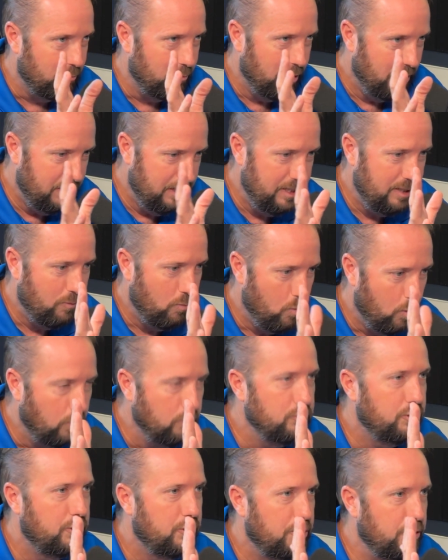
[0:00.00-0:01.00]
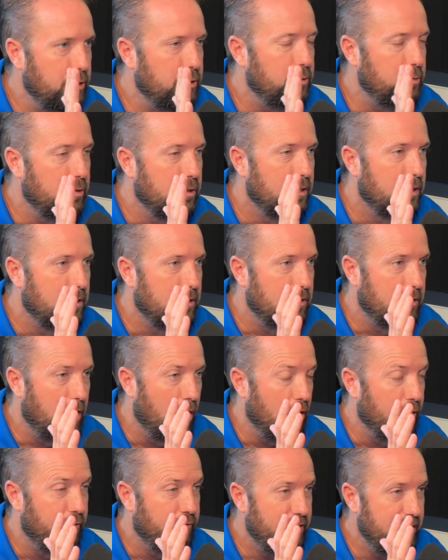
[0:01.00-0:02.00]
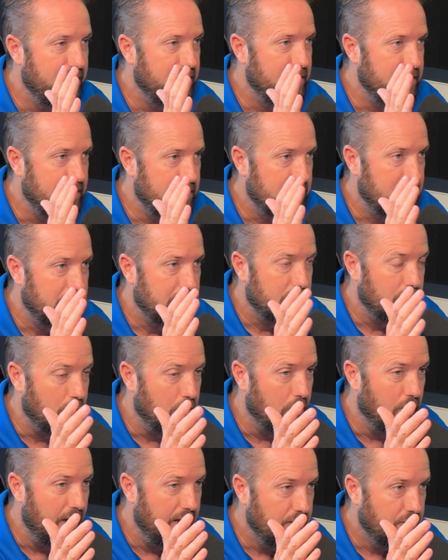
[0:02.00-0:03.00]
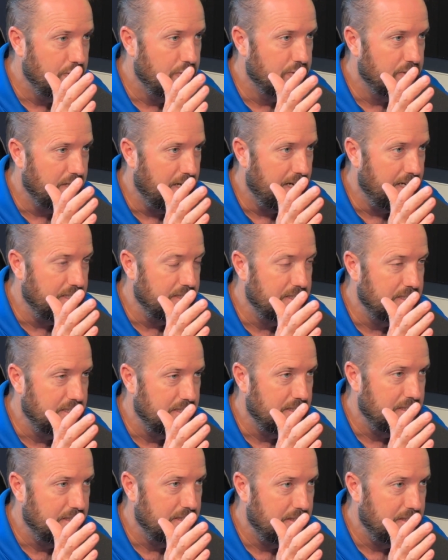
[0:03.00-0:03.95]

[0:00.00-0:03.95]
Running wants you or fitness or exercise.